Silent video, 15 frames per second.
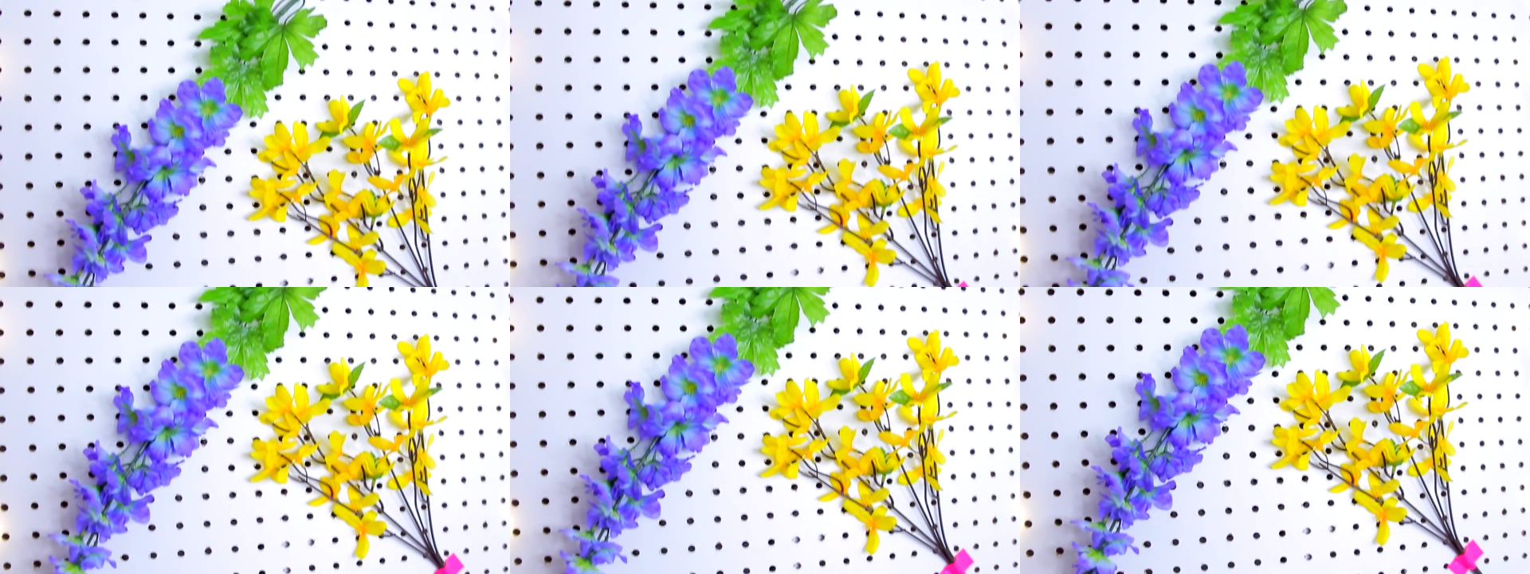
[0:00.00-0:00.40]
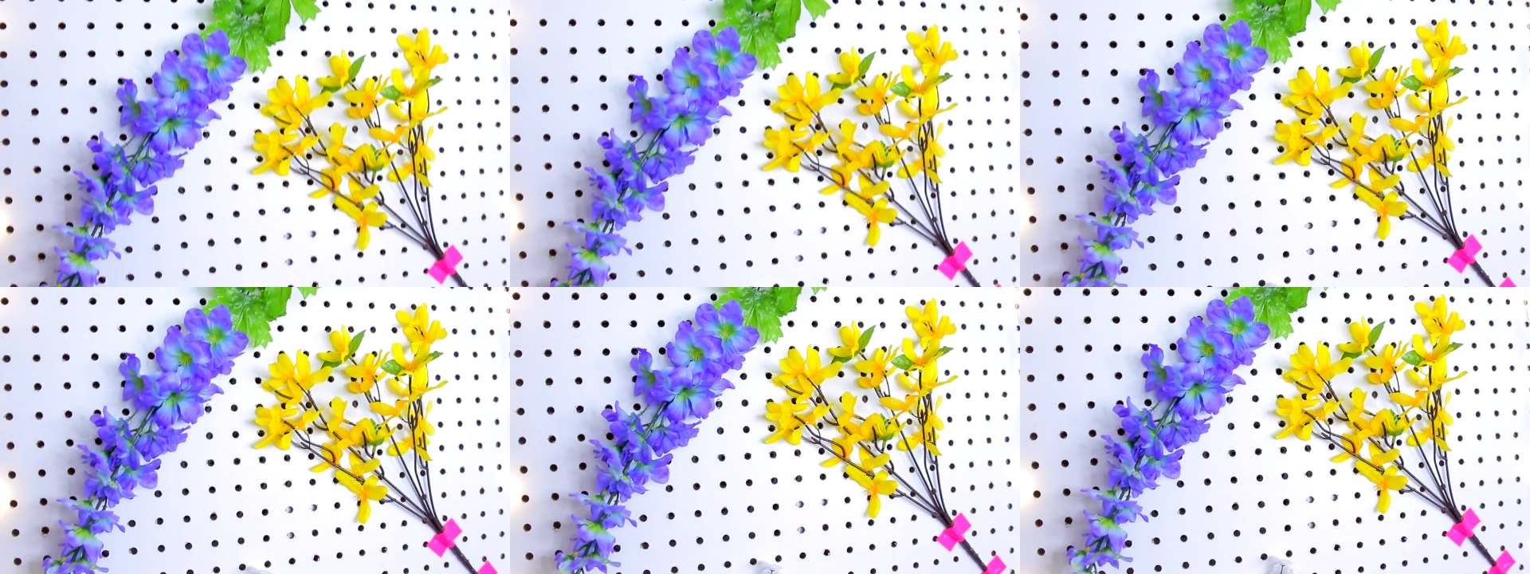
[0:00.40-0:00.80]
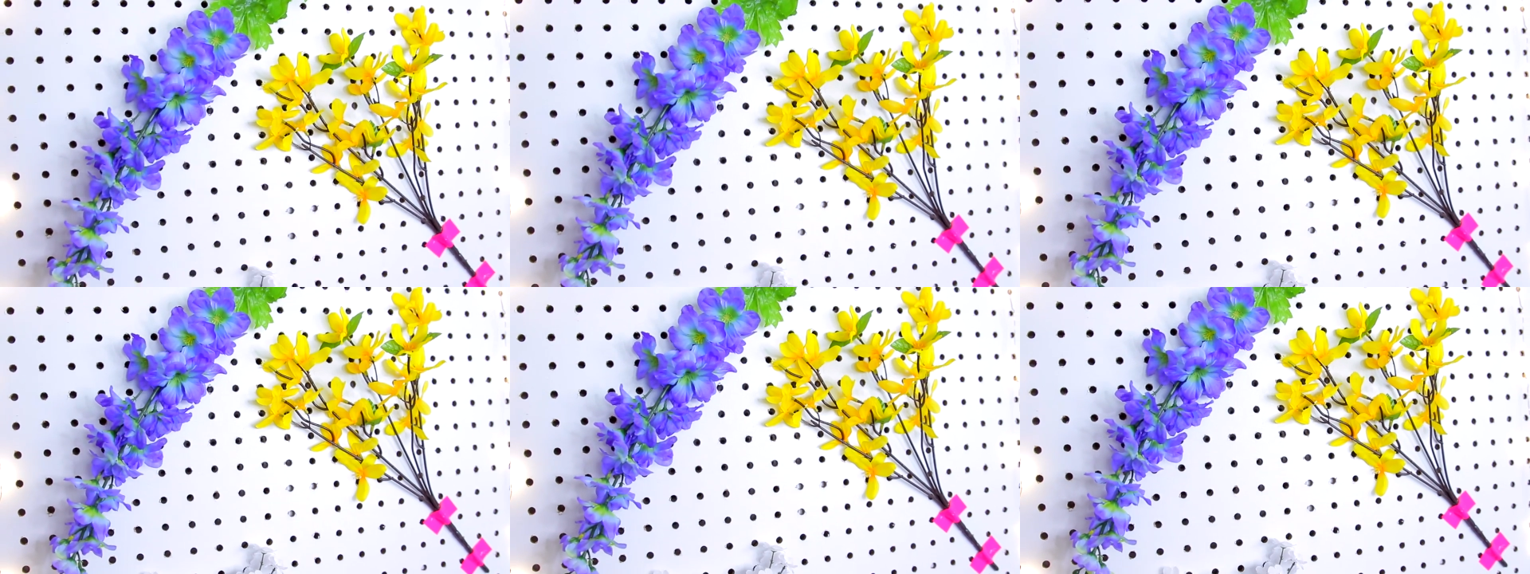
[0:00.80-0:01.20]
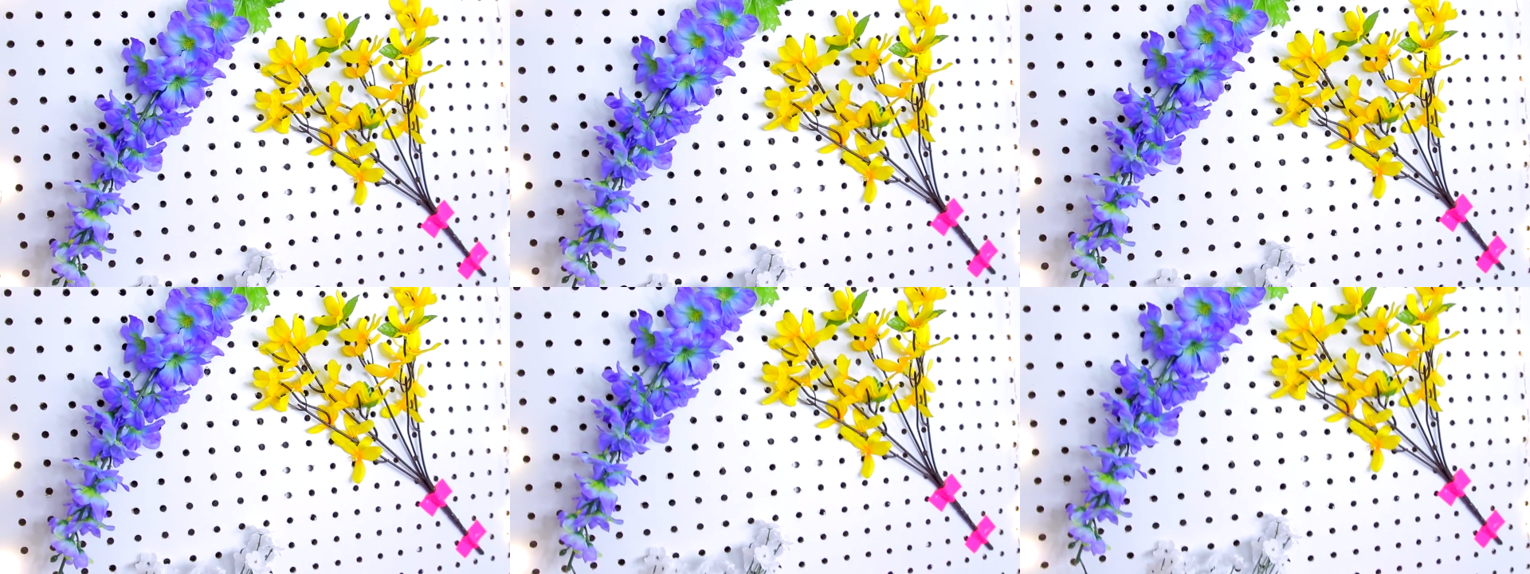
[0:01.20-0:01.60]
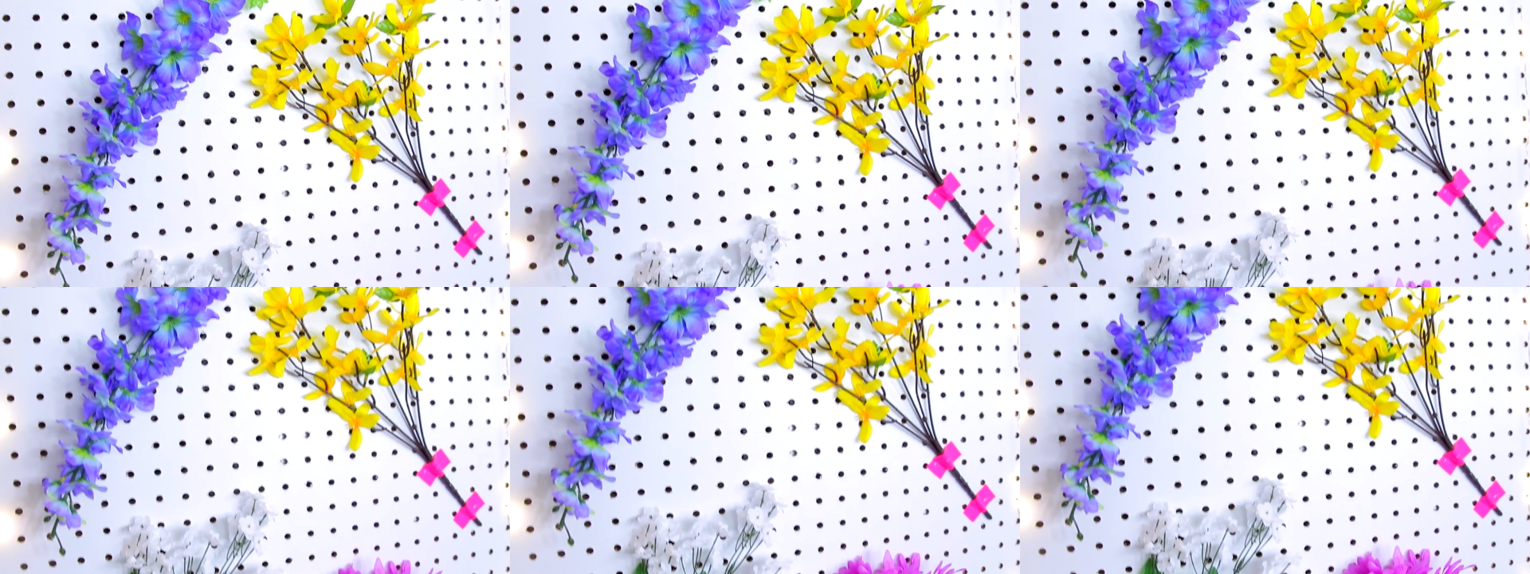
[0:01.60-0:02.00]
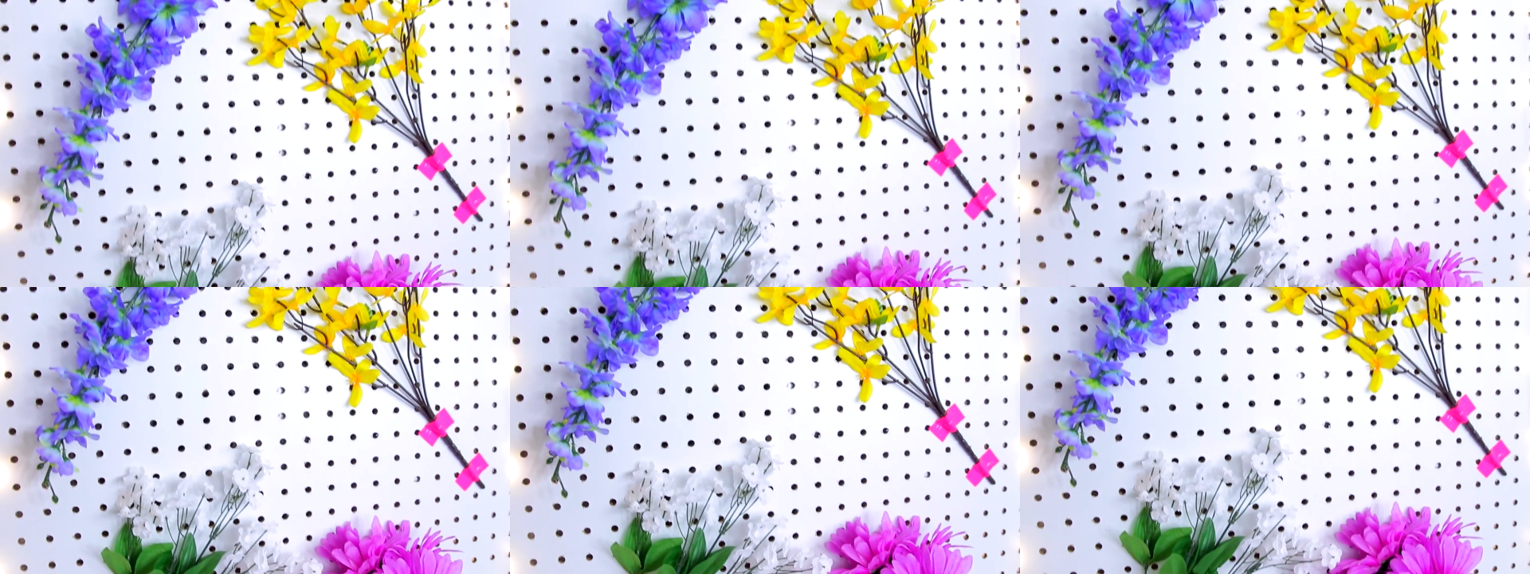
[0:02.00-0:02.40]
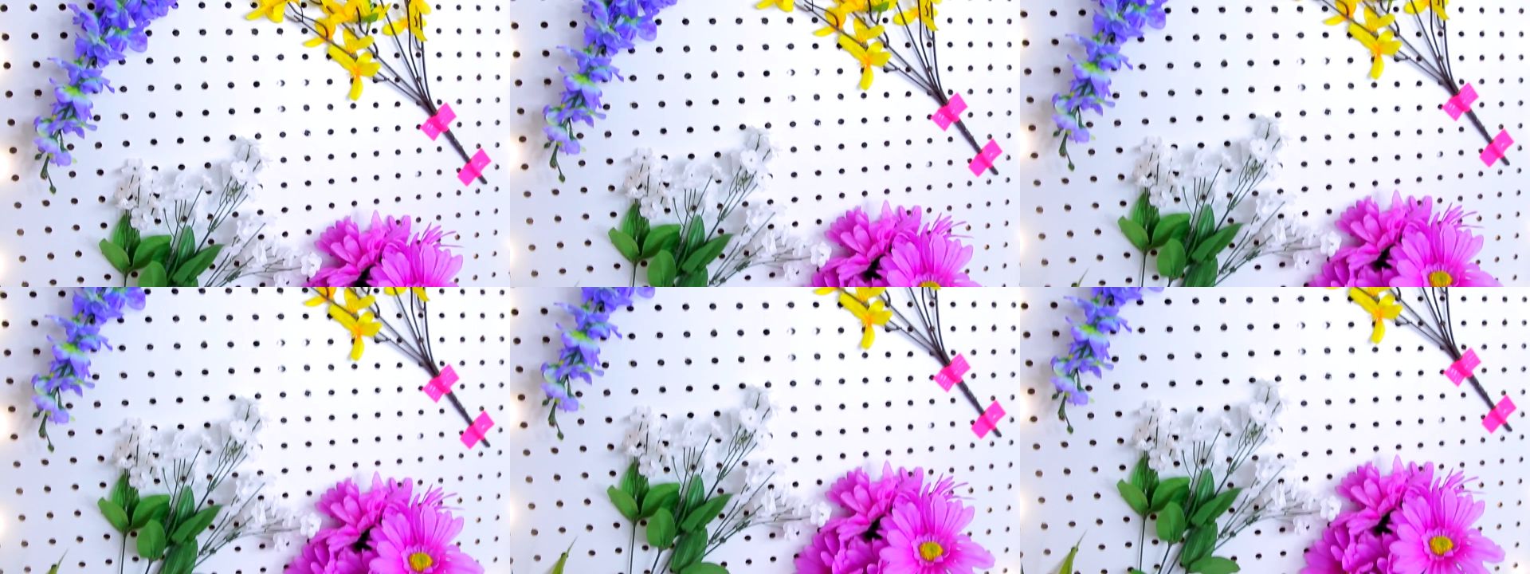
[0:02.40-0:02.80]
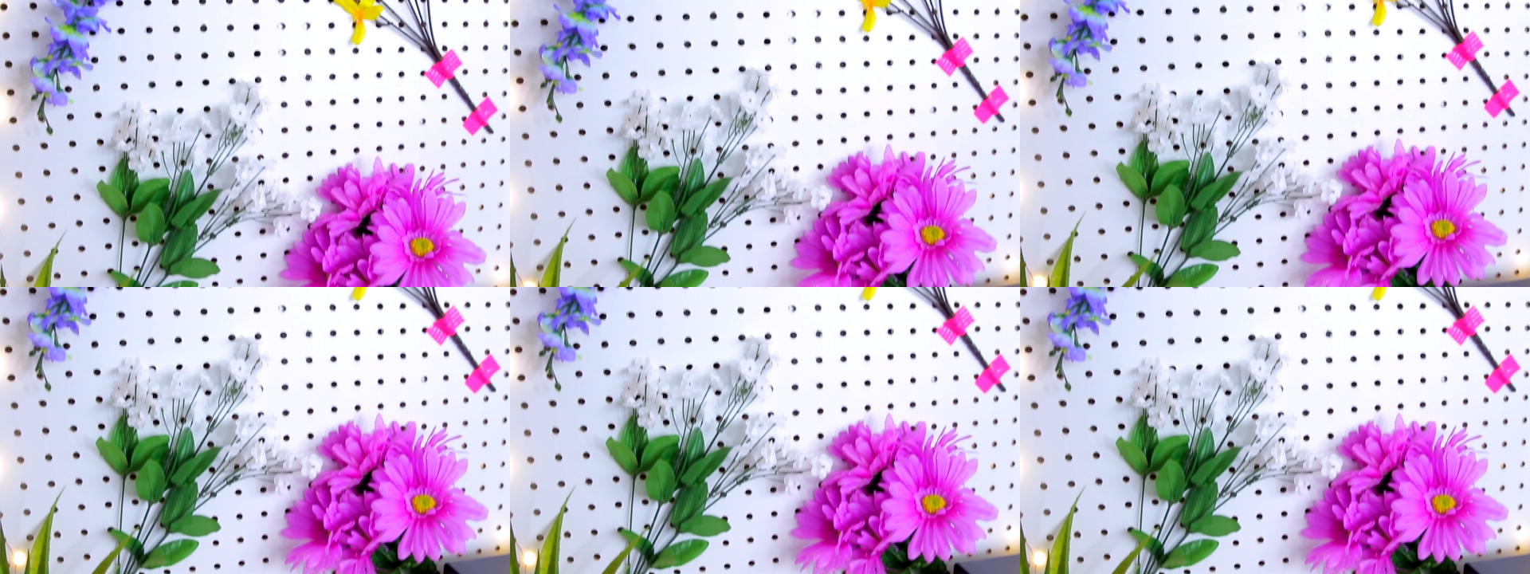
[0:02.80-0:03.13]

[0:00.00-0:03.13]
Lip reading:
Nobody's mouth can be seen.